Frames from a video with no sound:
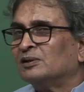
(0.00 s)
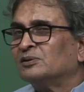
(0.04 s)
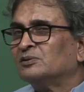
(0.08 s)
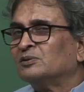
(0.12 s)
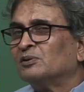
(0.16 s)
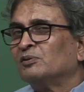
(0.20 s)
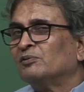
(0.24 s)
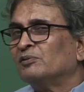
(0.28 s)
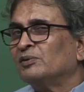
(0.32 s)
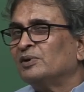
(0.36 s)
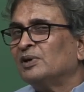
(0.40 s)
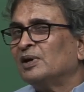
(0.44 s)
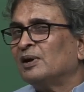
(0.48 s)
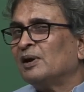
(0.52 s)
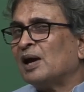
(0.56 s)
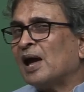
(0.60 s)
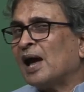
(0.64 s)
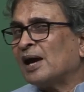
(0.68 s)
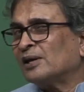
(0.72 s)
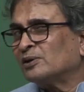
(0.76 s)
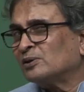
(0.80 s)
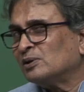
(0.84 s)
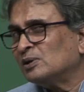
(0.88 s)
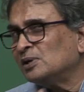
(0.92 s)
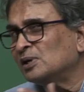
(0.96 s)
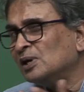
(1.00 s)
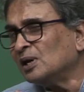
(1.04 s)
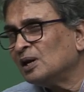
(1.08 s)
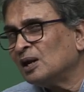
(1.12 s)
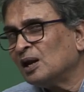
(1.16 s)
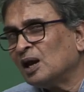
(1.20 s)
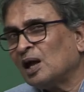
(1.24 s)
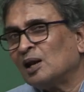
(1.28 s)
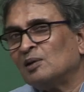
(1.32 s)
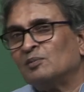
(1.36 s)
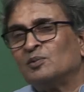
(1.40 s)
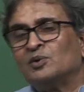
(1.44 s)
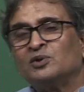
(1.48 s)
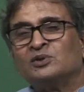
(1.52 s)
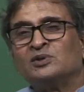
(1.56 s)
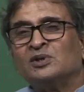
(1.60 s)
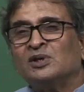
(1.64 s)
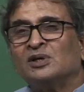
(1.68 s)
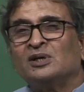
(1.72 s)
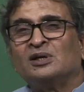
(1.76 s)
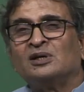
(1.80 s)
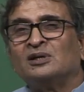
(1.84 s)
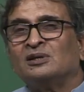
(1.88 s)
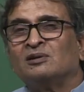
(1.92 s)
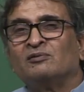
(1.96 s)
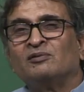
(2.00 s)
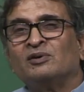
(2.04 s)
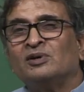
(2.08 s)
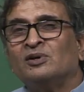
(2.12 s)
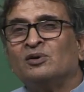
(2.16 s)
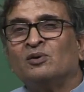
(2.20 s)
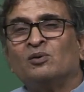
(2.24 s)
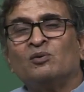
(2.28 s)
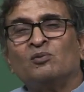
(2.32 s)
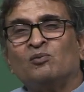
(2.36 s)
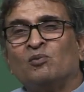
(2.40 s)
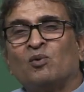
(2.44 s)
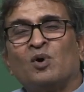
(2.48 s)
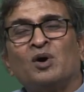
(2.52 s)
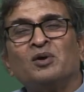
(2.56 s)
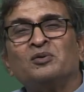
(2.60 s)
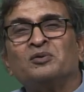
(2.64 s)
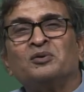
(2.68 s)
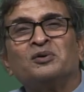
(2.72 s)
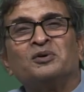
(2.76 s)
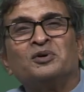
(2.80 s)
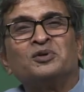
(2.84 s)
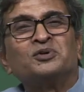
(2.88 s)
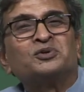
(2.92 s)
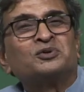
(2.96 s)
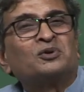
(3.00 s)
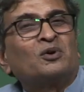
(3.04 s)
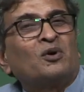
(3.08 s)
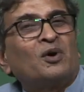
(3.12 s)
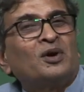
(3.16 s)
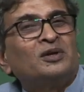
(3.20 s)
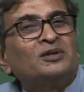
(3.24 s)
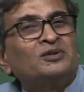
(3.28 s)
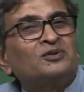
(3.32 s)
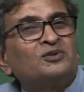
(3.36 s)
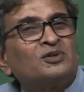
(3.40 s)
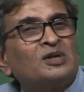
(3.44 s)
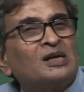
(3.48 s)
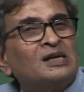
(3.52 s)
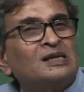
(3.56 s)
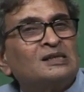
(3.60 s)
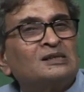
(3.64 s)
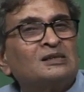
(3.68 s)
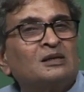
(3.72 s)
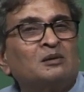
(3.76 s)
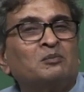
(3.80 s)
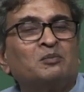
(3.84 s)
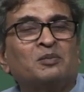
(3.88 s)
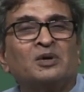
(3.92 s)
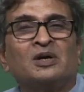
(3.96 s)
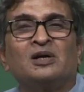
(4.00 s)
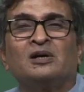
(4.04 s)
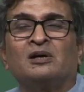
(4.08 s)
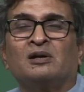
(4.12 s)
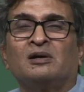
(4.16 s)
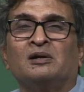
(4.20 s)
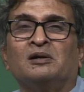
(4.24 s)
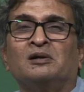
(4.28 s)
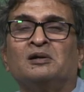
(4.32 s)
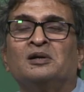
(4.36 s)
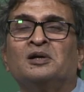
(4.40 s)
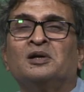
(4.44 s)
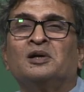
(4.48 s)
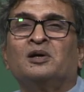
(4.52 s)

So, we actually are almost thinking that we do not want to destroy the scales completely